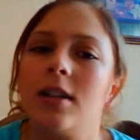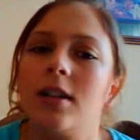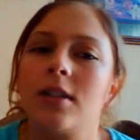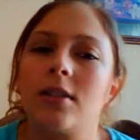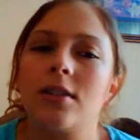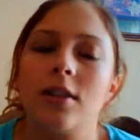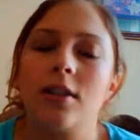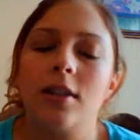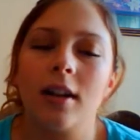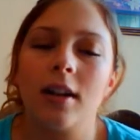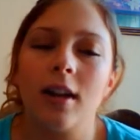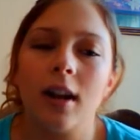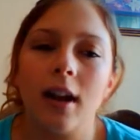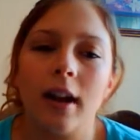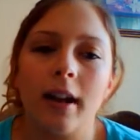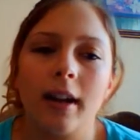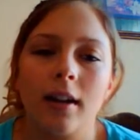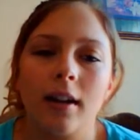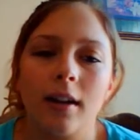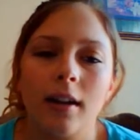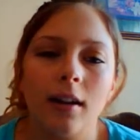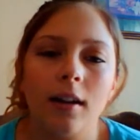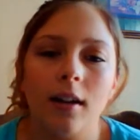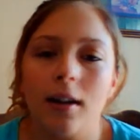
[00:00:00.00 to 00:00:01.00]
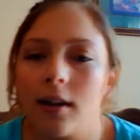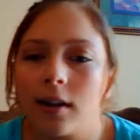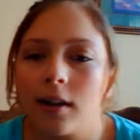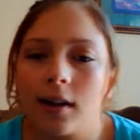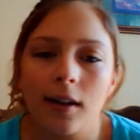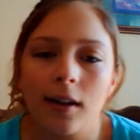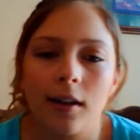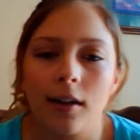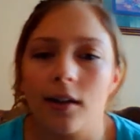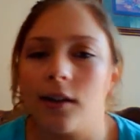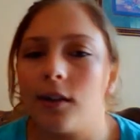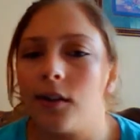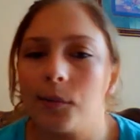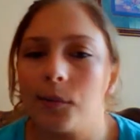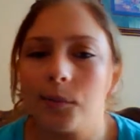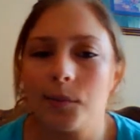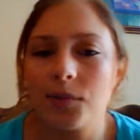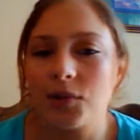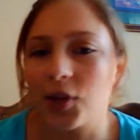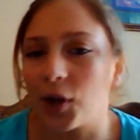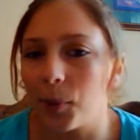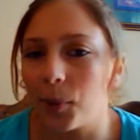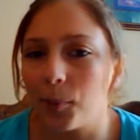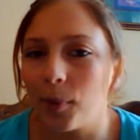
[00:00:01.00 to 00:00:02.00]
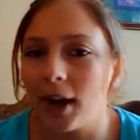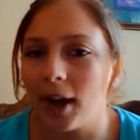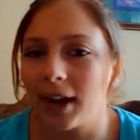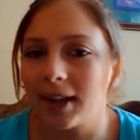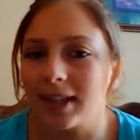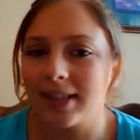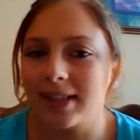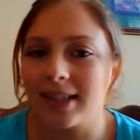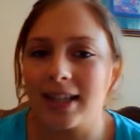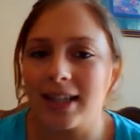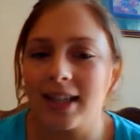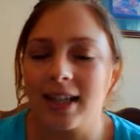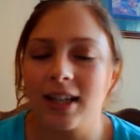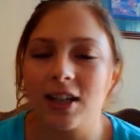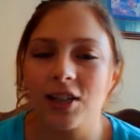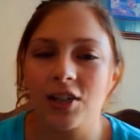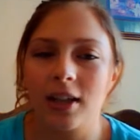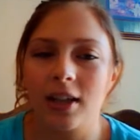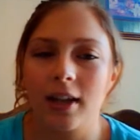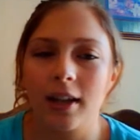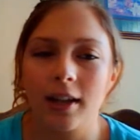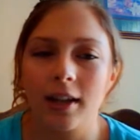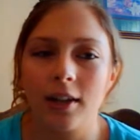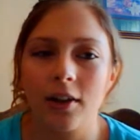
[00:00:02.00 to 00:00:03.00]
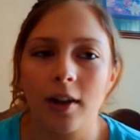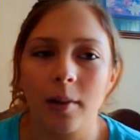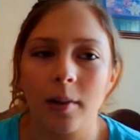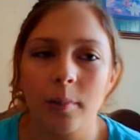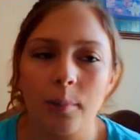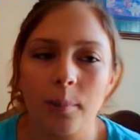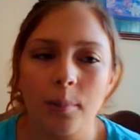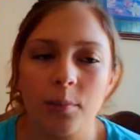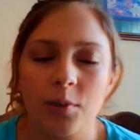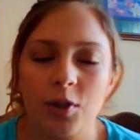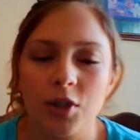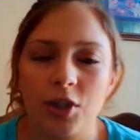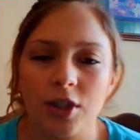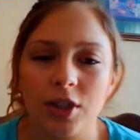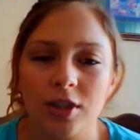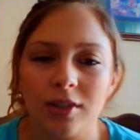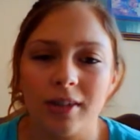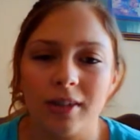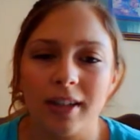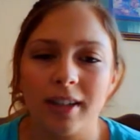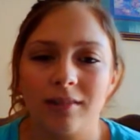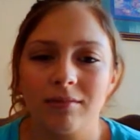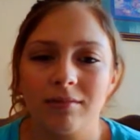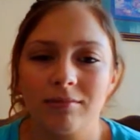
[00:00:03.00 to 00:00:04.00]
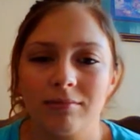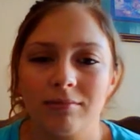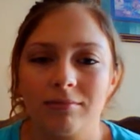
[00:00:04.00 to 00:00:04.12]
So then, like, you know, started practicing, and she like, she like,